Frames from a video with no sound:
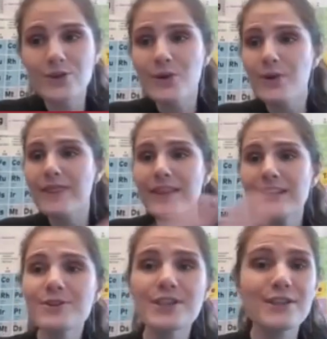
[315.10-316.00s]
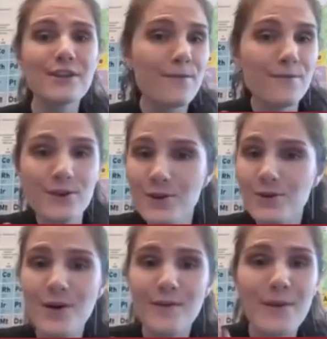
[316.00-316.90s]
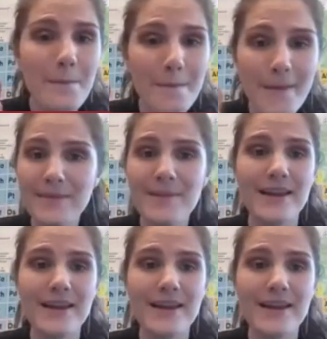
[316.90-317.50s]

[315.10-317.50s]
So these are just a few of the many,